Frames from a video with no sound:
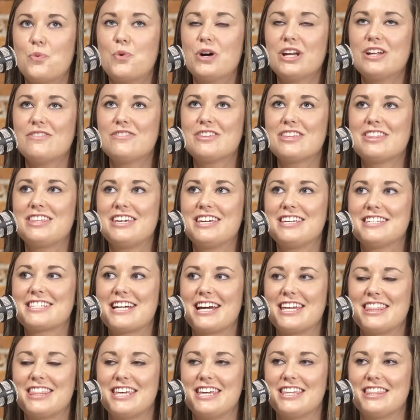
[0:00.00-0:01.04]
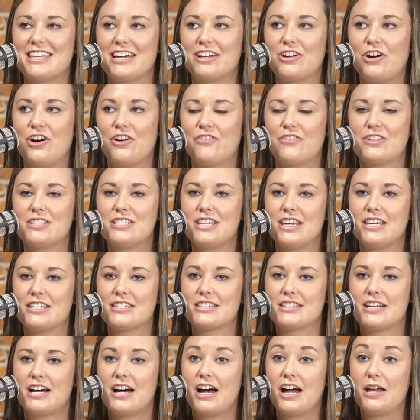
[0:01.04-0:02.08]
One of the things I think that often
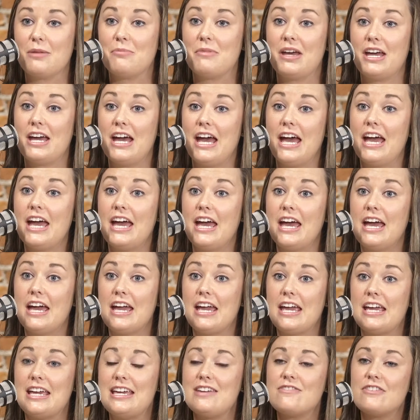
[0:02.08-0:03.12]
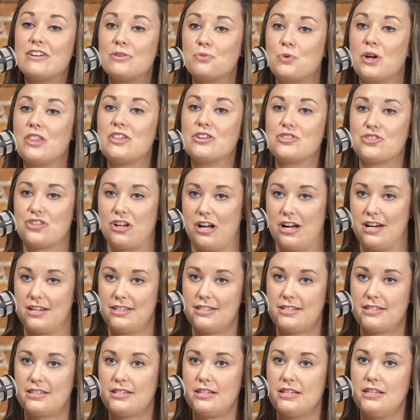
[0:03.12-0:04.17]
takes time, even with a
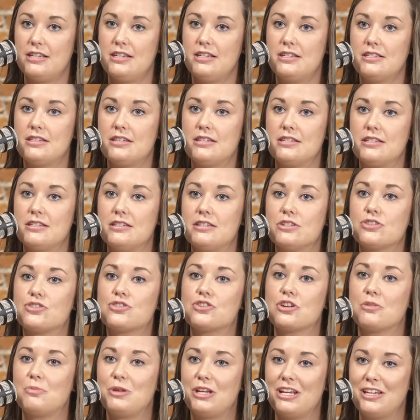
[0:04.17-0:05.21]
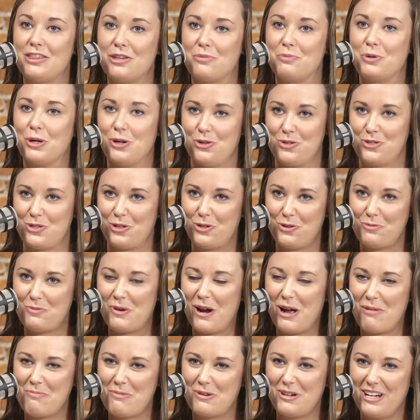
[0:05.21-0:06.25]
trust, is distributing the personal
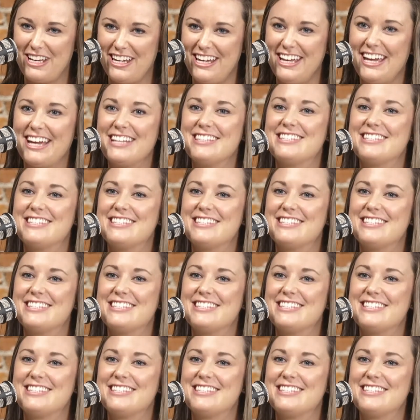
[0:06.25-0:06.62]
property